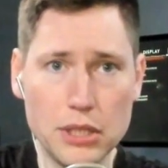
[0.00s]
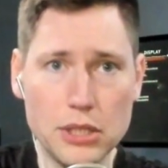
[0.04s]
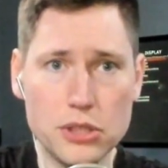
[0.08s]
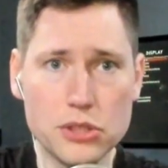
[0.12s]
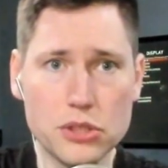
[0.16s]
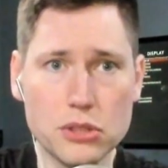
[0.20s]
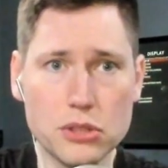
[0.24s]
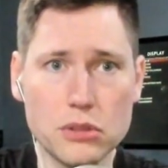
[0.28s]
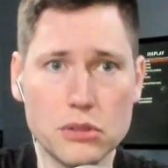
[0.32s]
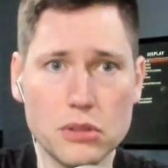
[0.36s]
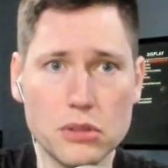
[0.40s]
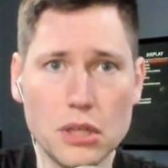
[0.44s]

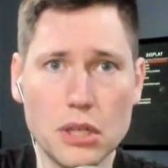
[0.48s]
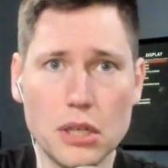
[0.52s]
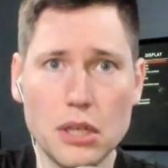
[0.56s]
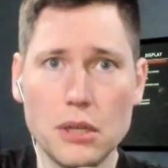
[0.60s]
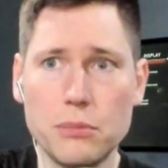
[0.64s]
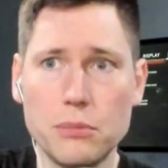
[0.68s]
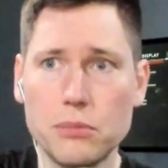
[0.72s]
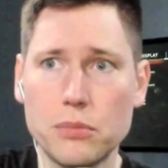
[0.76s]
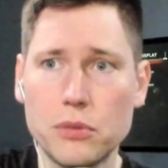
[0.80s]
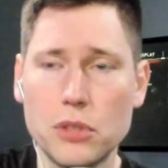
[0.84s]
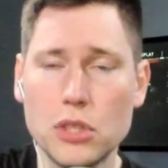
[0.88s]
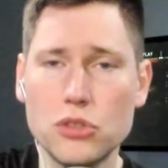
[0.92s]
least
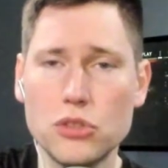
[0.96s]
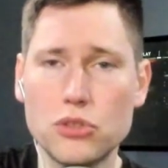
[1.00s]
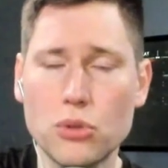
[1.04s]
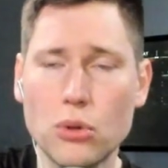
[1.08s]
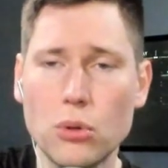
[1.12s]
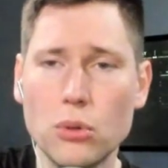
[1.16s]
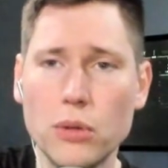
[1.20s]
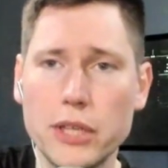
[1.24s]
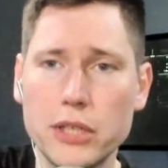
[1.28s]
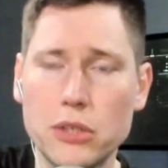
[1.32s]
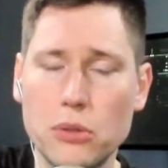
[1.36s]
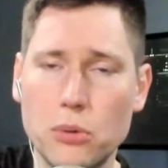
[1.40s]
um,
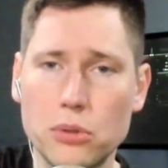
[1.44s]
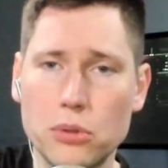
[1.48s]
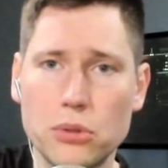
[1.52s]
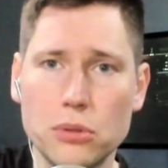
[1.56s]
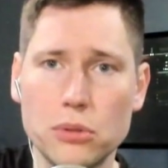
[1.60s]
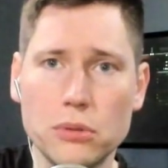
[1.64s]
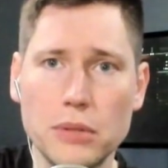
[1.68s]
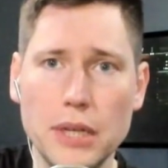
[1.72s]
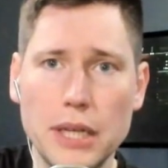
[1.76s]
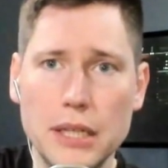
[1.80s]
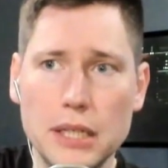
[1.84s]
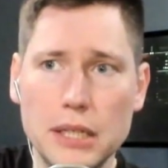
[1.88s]
control like
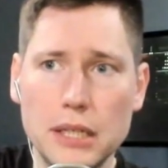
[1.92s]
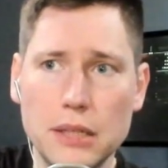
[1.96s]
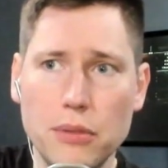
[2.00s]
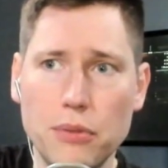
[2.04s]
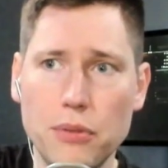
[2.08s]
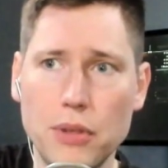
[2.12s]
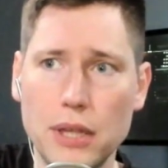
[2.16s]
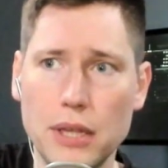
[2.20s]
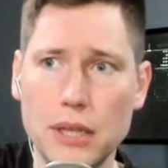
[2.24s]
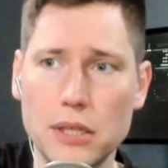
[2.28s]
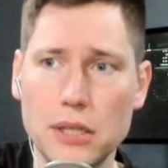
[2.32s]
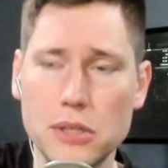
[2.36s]
corner lighting and
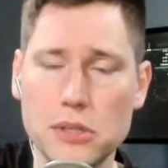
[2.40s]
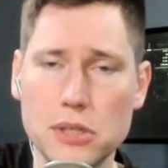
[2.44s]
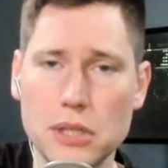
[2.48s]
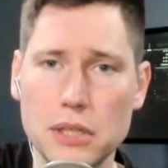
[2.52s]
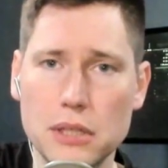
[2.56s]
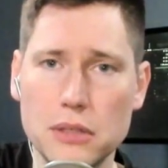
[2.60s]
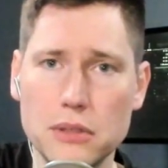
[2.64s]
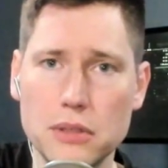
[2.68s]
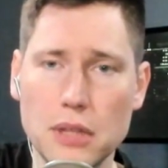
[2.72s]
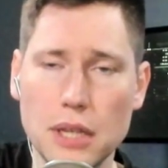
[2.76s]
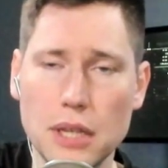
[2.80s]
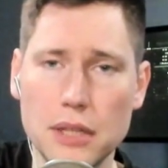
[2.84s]
things
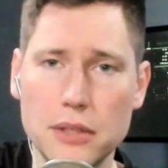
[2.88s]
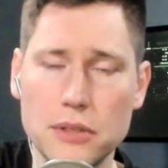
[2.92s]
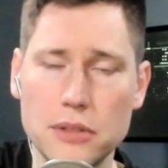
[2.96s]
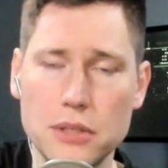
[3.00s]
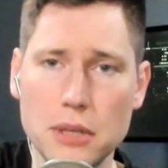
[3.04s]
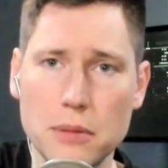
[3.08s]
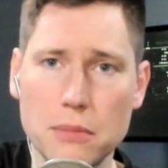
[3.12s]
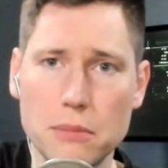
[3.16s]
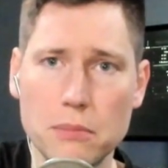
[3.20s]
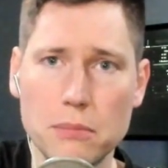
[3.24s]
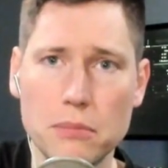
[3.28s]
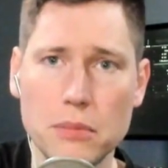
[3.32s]
and and
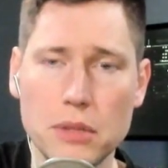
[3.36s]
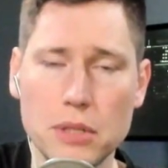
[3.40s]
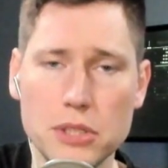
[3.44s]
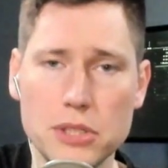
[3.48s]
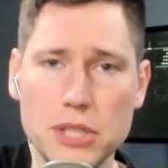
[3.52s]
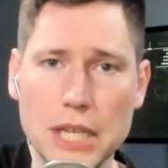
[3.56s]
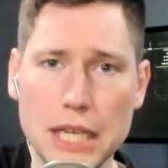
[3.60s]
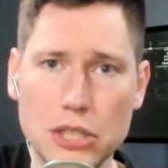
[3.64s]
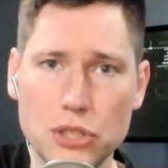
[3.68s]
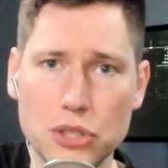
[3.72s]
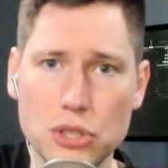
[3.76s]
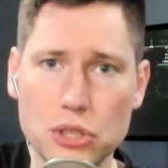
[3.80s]
dim
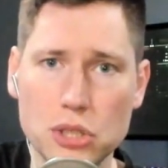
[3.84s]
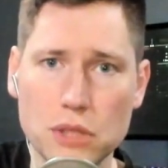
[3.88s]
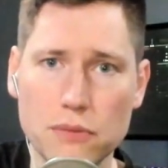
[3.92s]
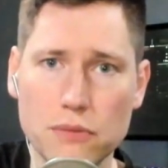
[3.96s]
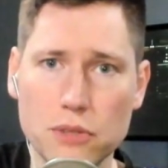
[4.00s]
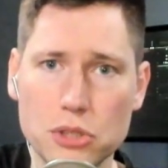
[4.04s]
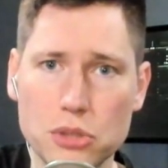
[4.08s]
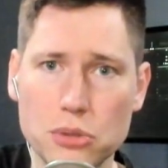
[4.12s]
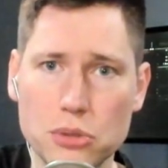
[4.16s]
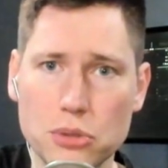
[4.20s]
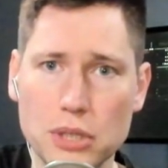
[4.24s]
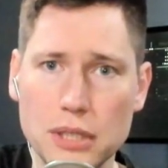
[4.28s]
sections of
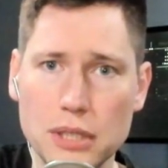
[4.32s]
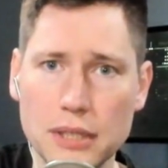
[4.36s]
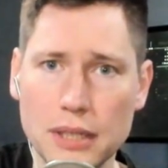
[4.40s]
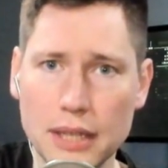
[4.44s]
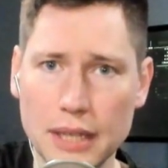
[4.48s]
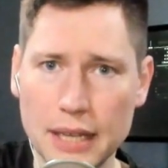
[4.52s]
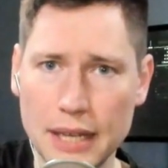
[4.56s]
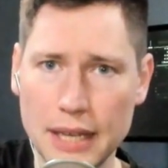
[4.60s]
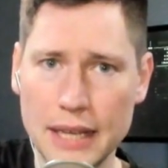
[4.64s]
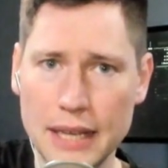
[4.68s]
the screen